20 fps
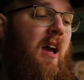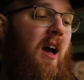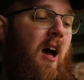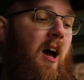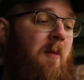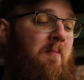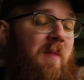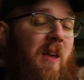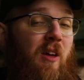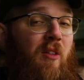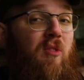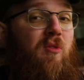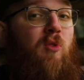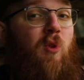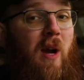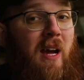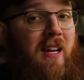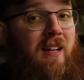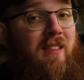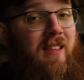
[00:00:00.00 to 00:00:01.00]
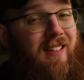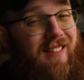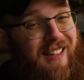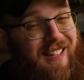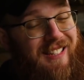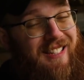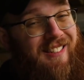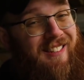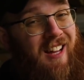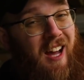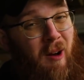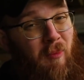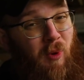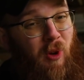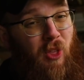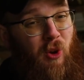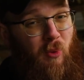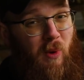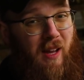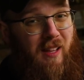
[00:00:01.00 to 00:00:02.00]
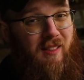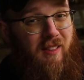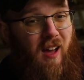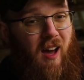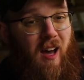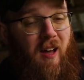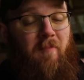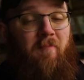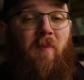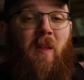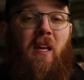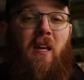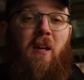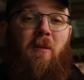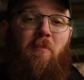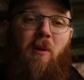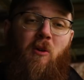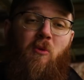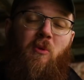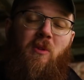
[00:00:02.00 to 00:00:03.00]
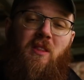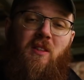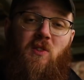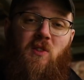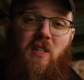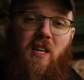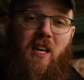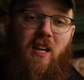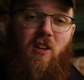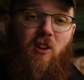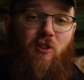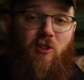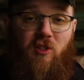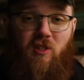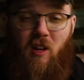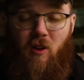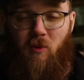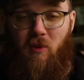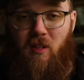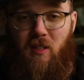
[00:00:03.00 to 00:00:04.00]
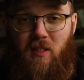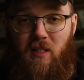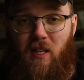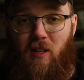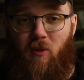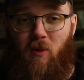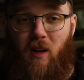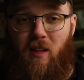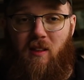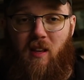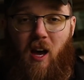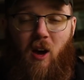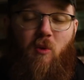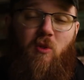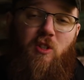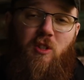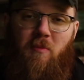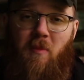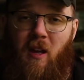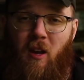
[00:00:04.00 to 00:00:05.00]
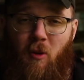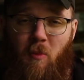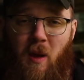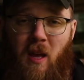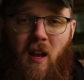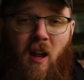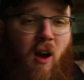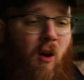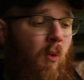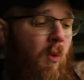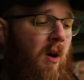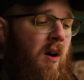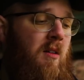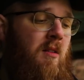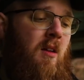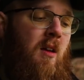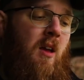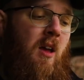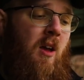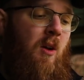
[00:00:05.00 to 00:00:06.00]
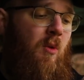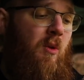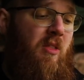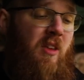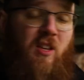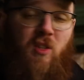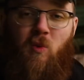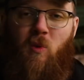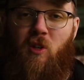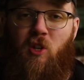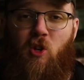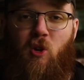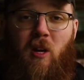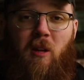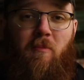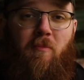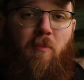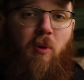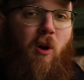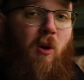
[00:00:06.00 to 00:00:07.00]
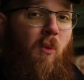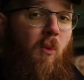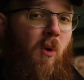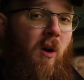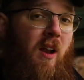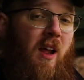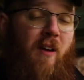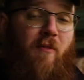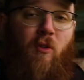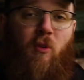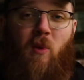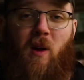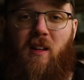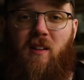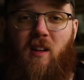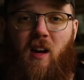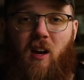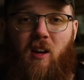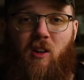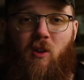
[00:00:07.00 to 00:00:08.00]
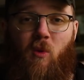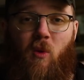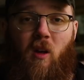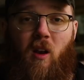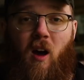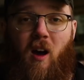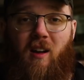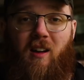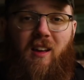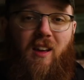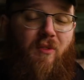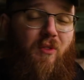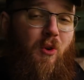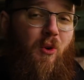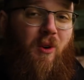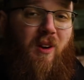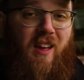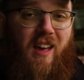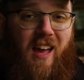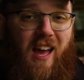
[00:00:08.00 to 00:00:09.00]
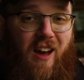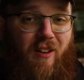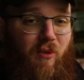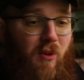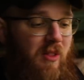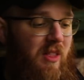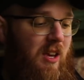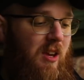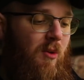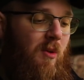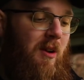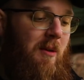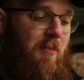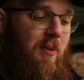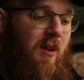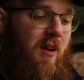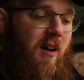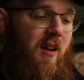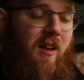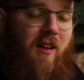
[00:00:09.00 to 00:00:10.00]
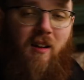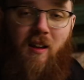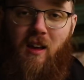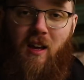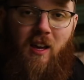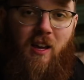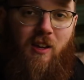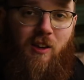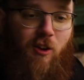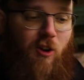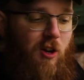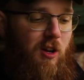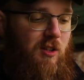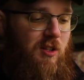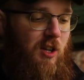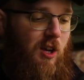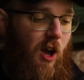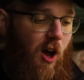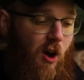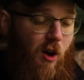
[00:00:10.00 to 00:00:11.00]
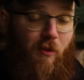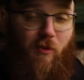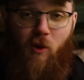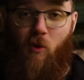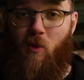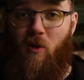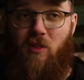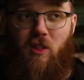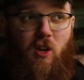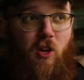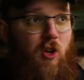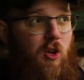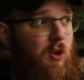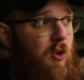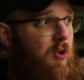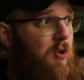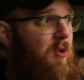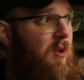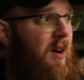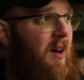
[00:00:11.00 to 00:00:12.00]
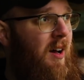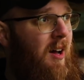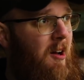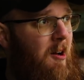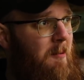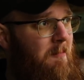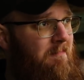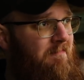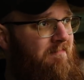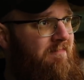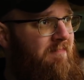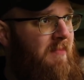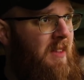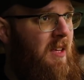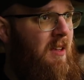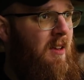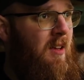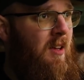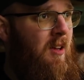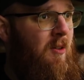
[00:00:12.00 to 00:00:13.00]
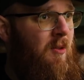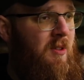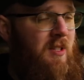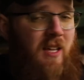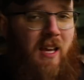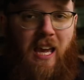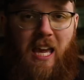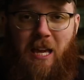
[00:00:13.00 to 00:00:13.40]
Now, granted, that doesn't come with a red dot, but with the SIG, you're stuck with the SIG red dot, which you may or may not want. With this one, you can put whatever red dot you want on it. If you already have one that you want to put on it, you're good to go. If you want the new, was it